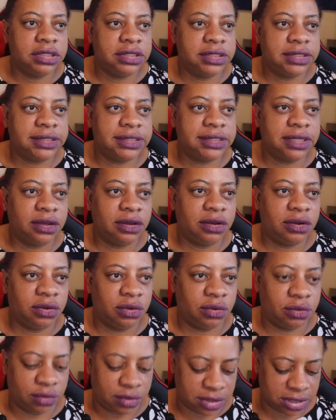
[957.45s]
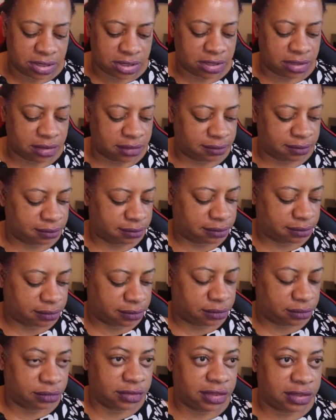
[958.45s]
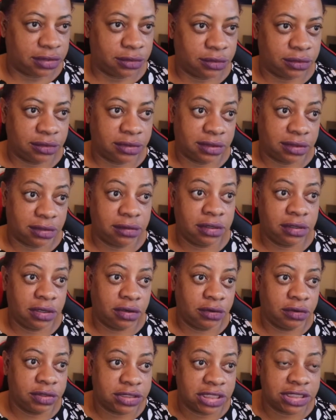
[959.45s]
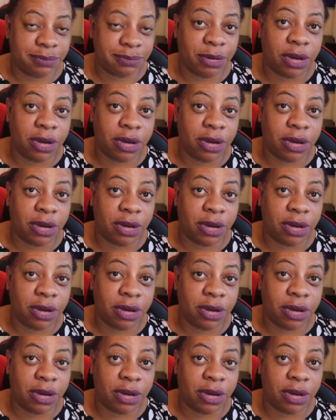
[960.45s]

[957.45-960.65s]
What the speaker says: So, it's